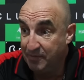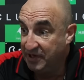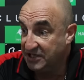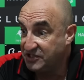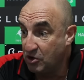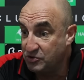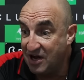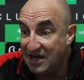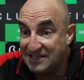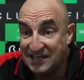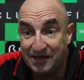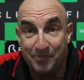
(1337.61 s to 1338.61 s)
because those
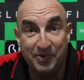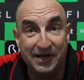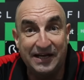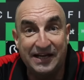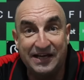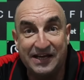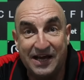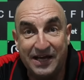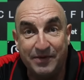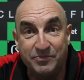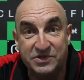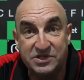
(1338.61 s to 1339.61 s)
guys hadn't played any
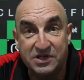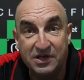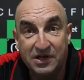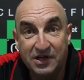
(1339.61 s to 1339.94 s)
games.